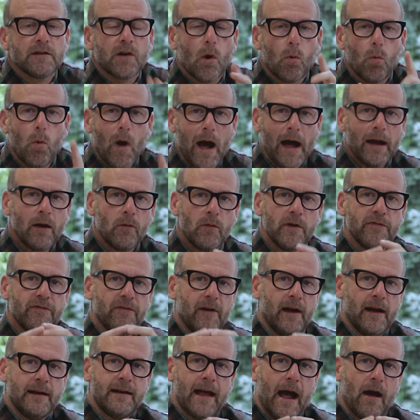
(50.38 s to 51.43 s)
So why don't we
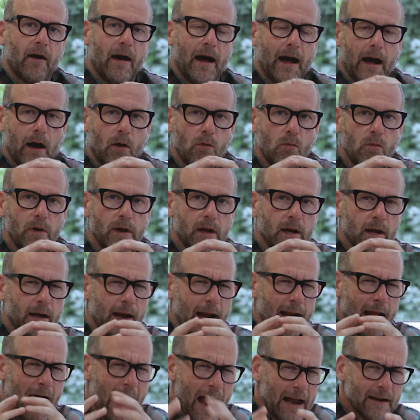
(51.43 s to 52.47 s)
find out how we can
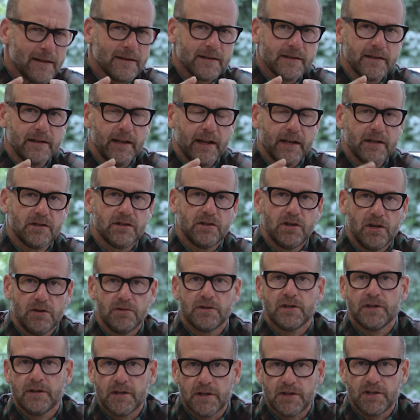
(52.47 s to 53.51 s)
enhance this
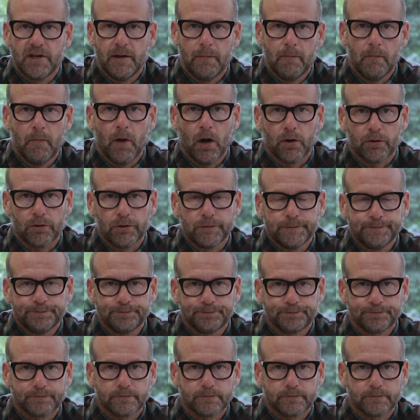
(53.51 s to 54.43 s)
using the Chimp model?